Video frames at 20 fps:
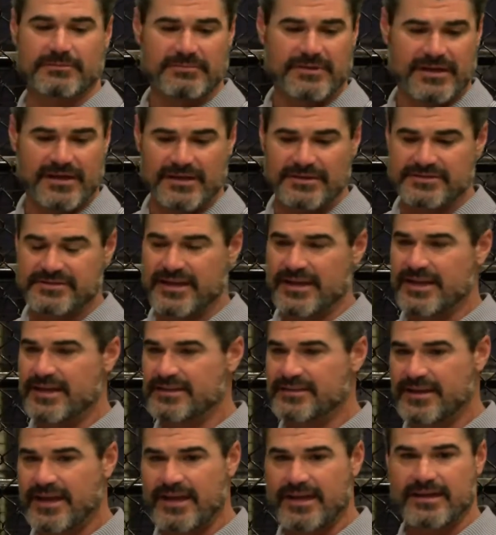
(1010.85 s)
Some kids,
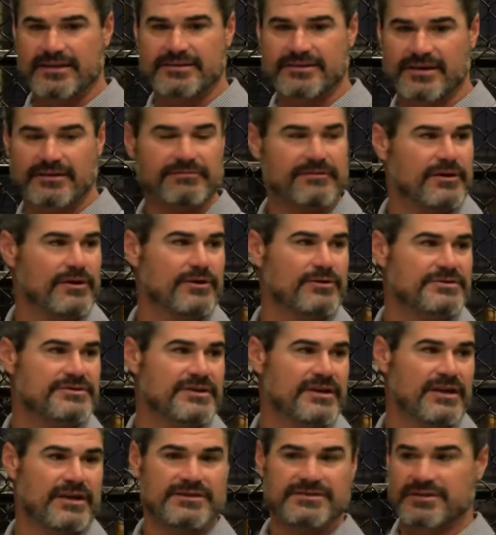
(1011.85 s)
they can take a tough
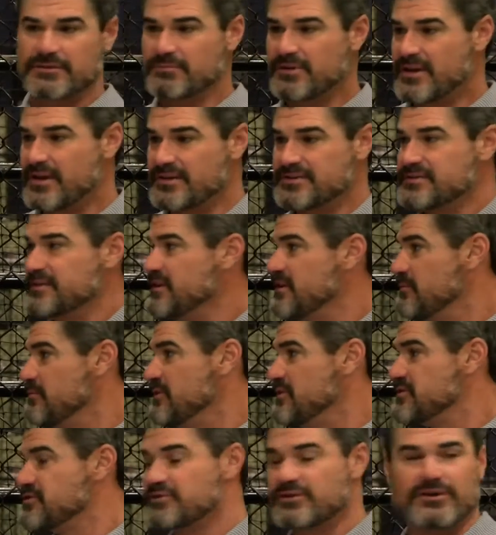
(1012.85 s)
coach. Some kids need
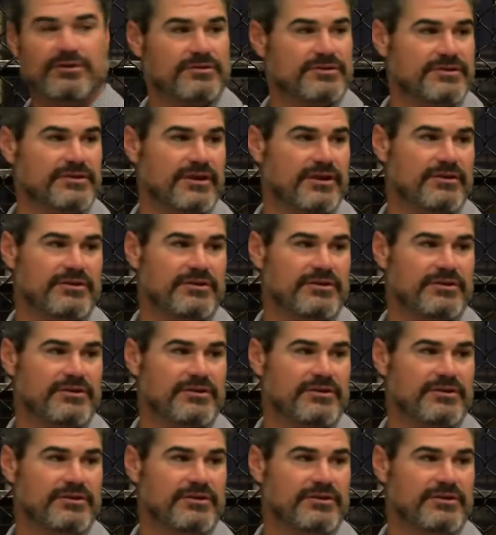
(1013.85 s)
to be stroked.